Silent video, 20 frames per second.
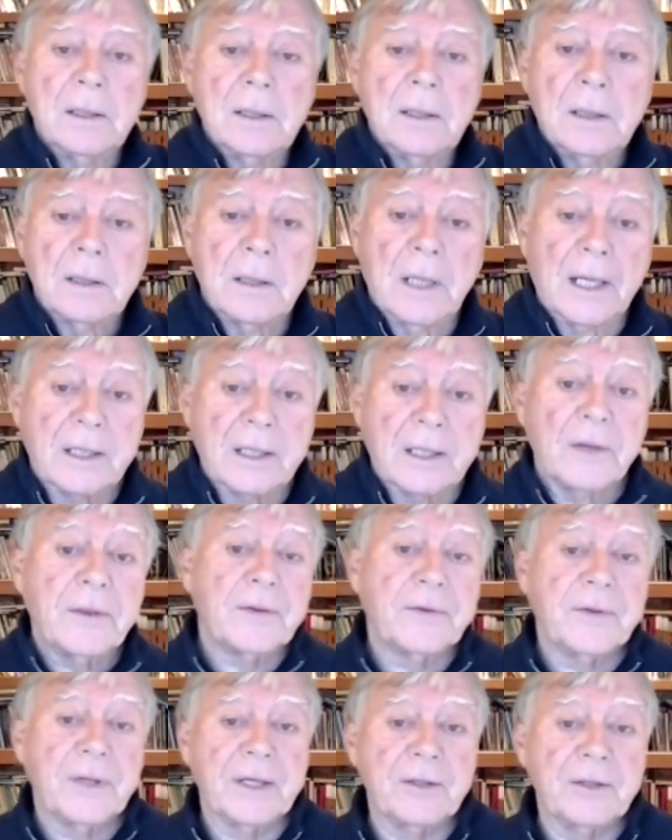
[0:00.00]
like other
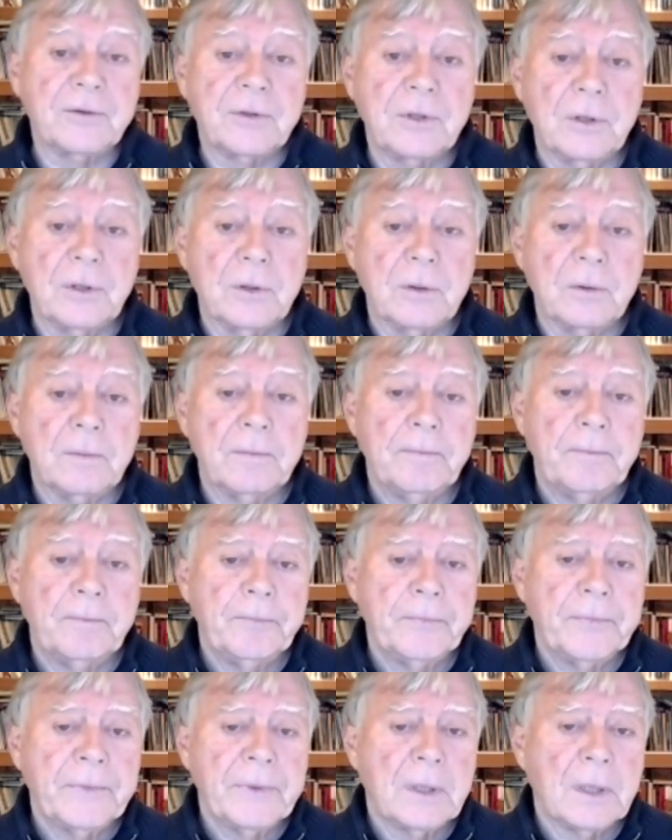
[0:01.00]
things
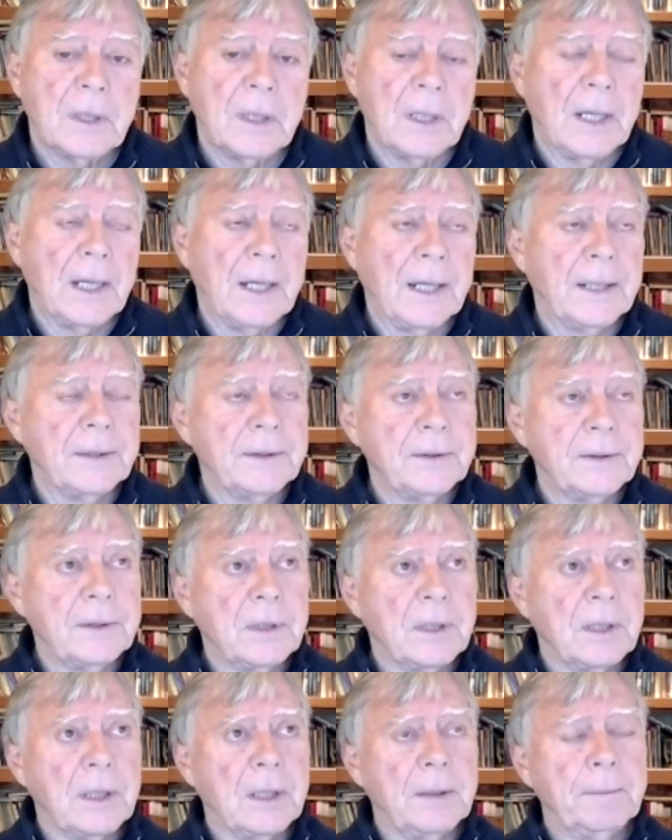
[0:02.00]
do.
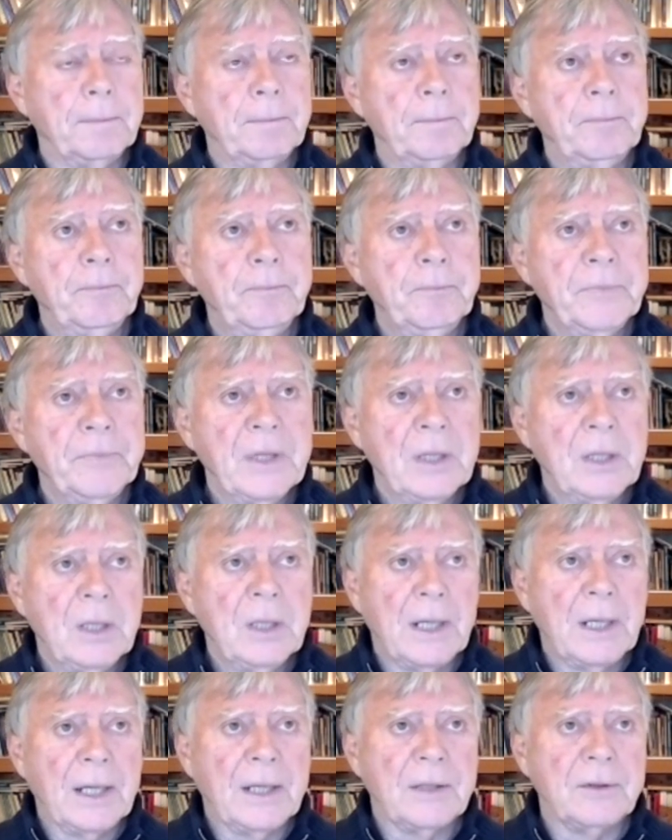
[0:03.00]

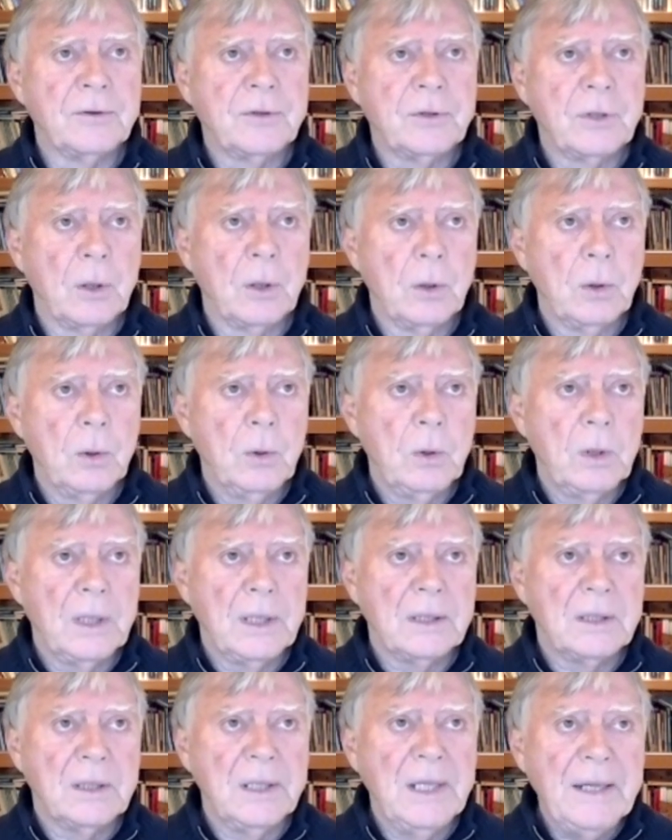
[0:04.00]
And so
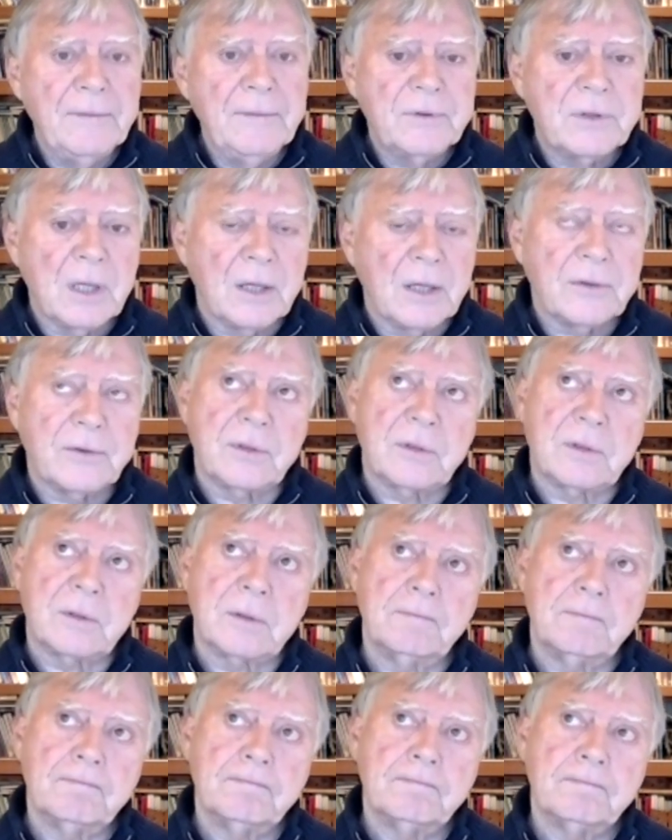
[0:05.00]
it leaves us
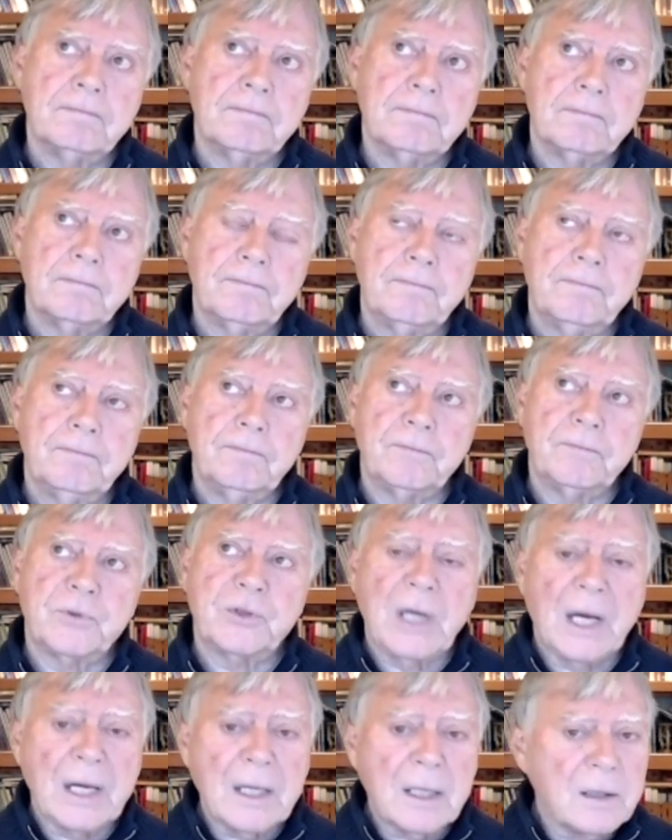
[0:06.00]

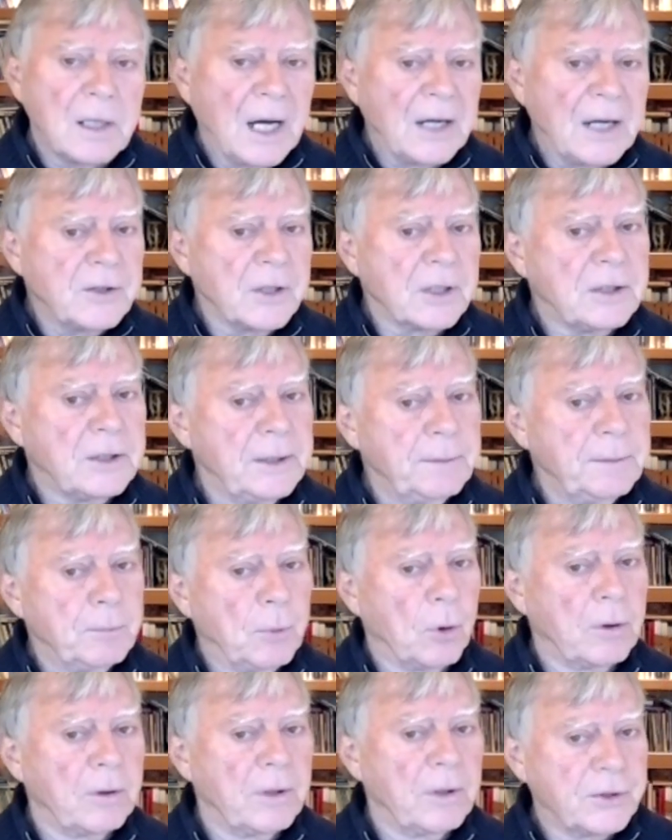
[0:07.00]
psychologically
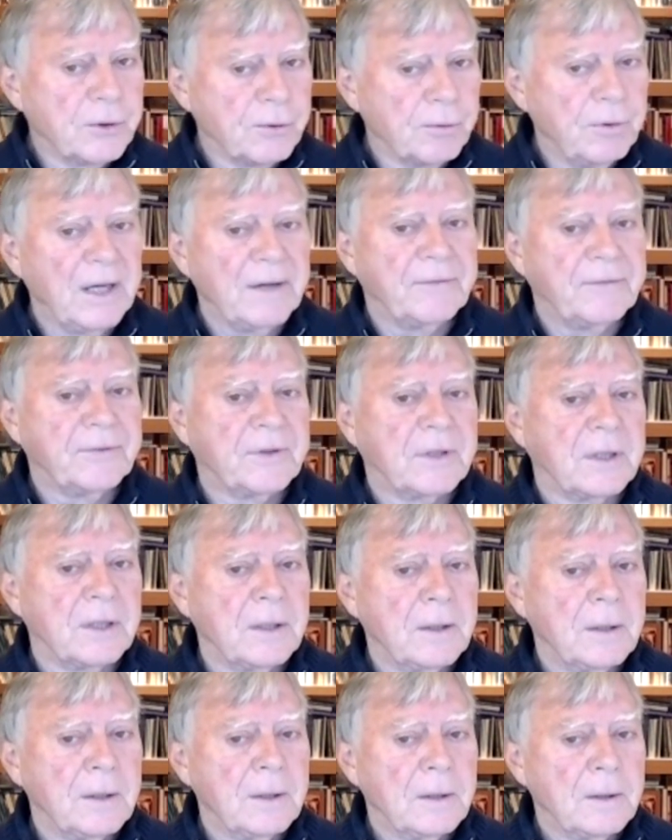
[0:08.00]
more adrift,
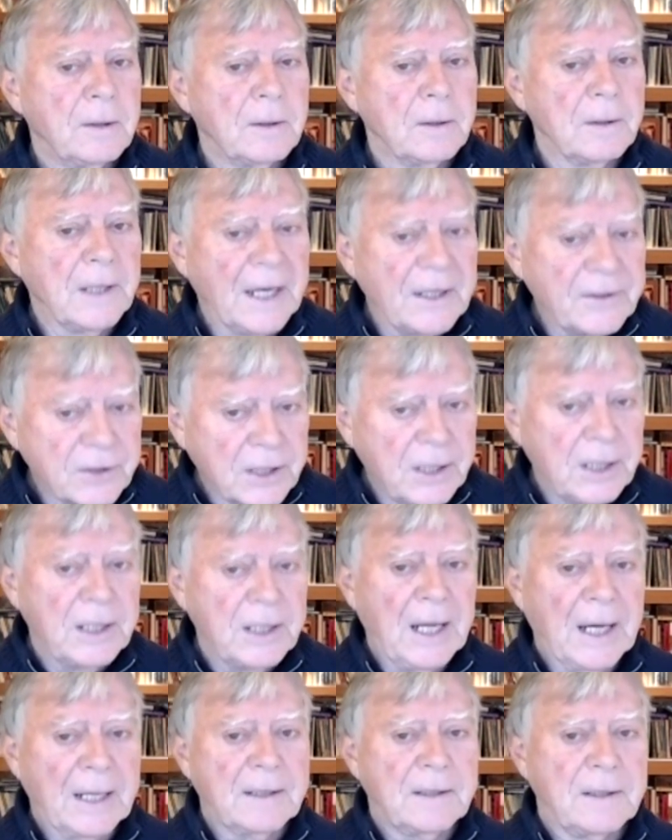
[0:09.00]
less
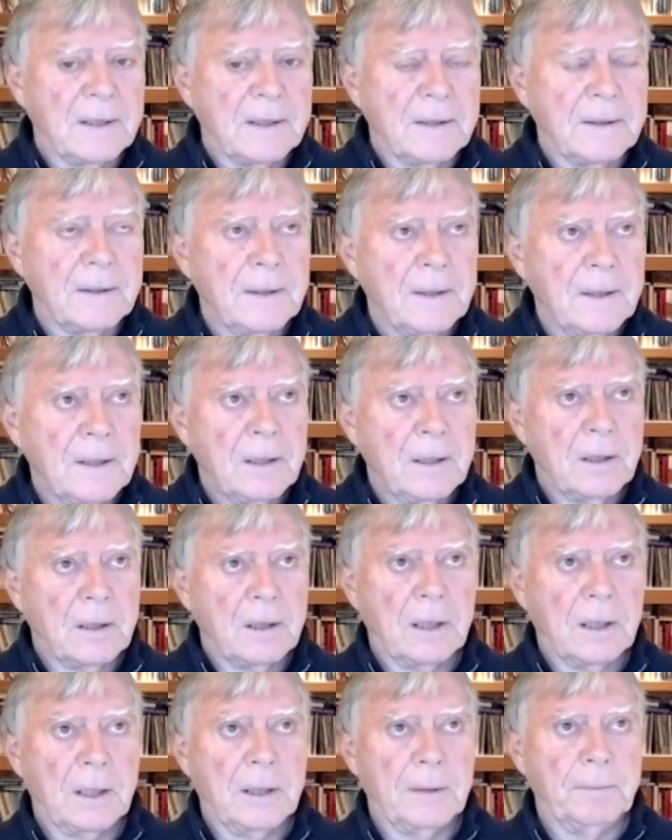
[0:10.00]
connected,
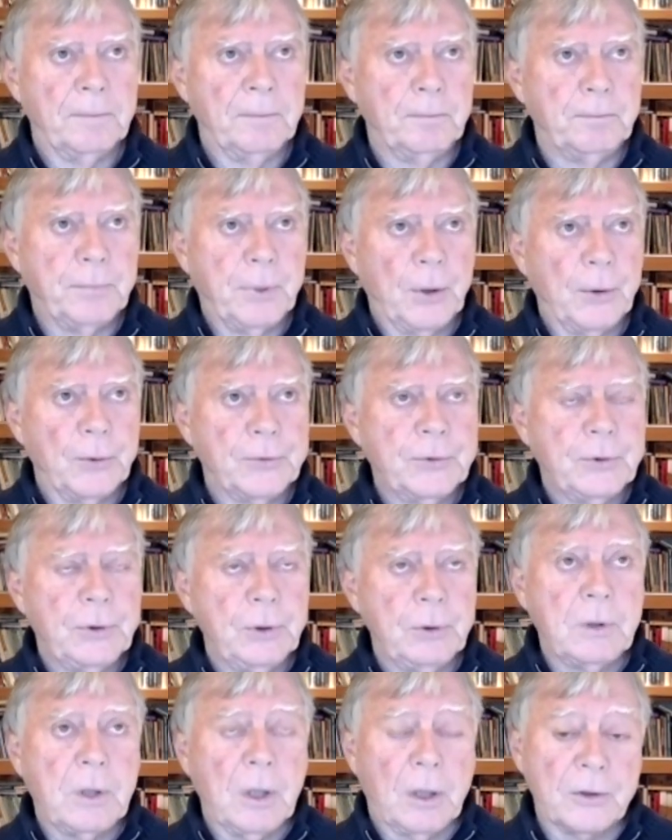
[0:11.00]
both
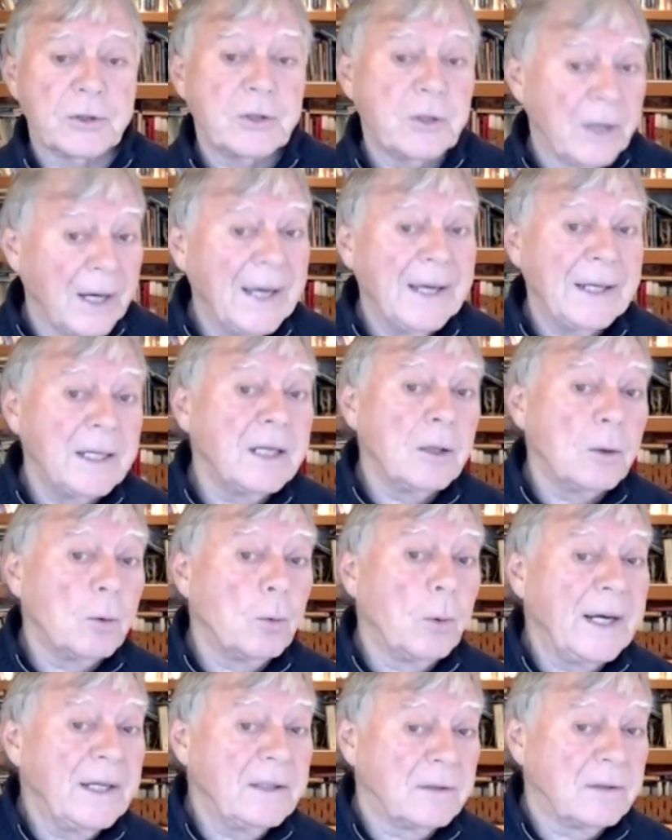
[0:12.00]
to culture and in a
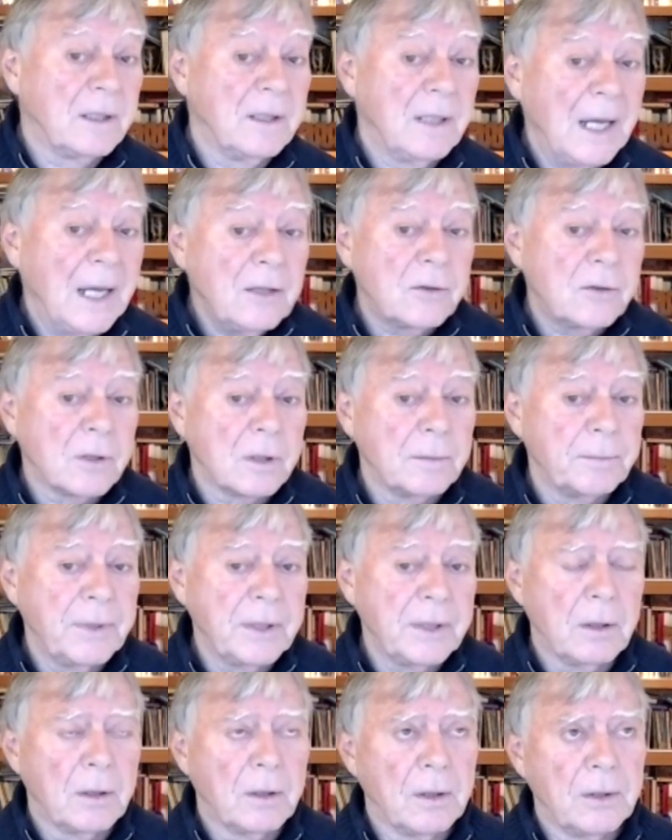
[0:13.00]
way to nature,
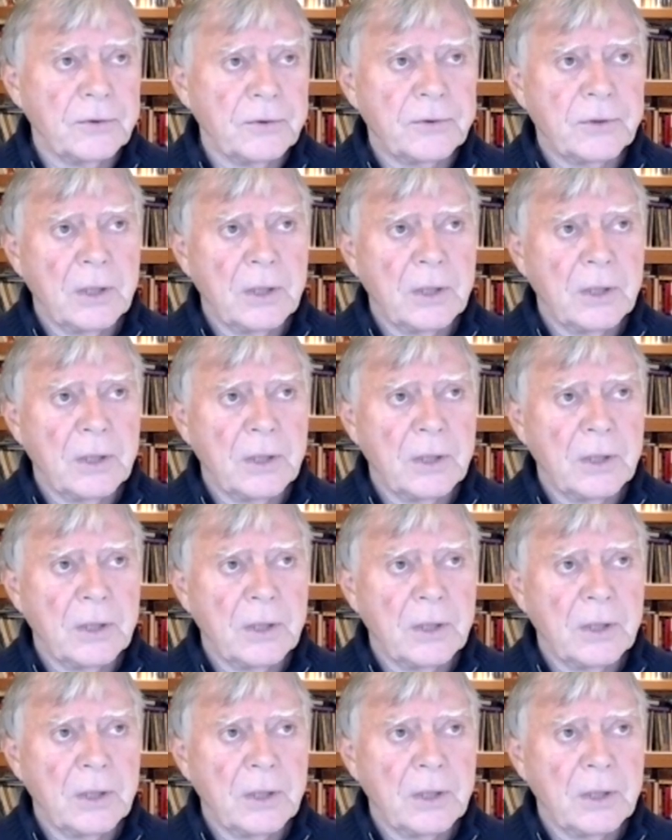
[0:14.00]
because